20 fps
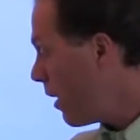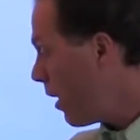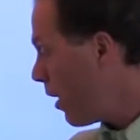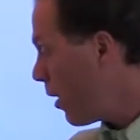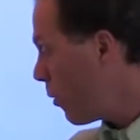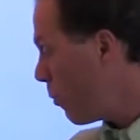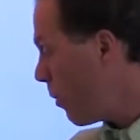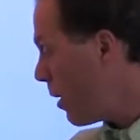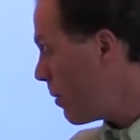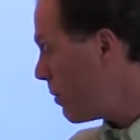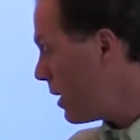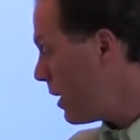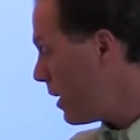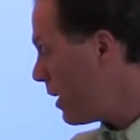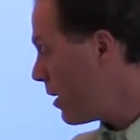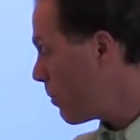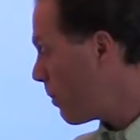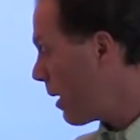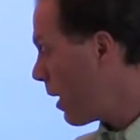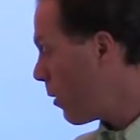Uh, women
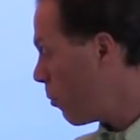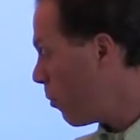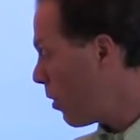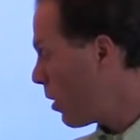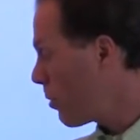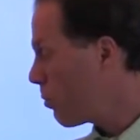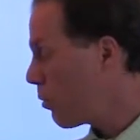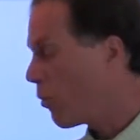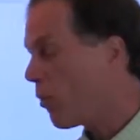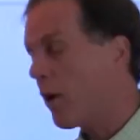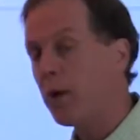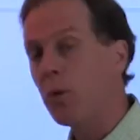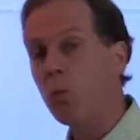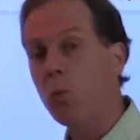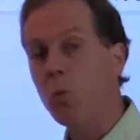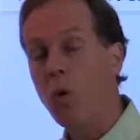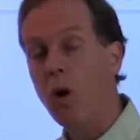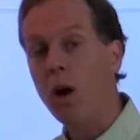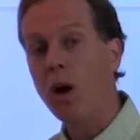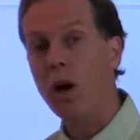need about one point
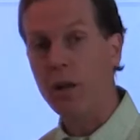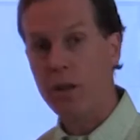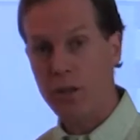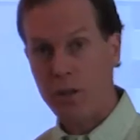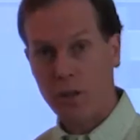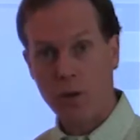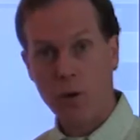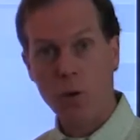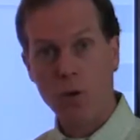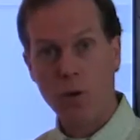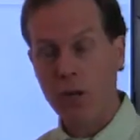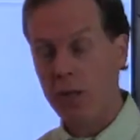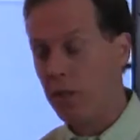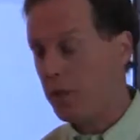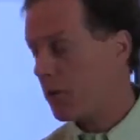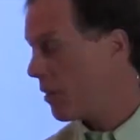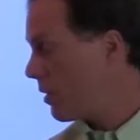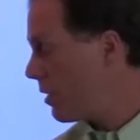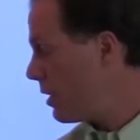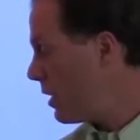one,
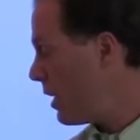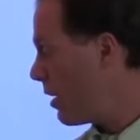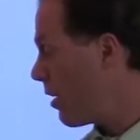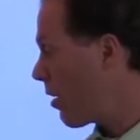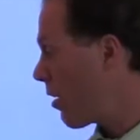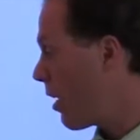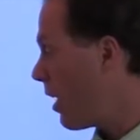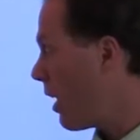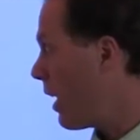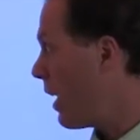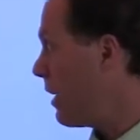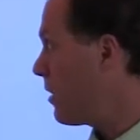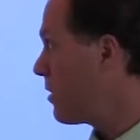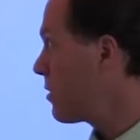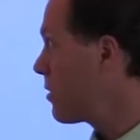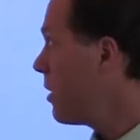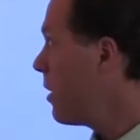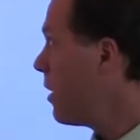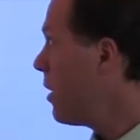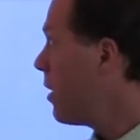according to the D R
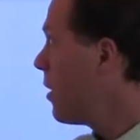Is.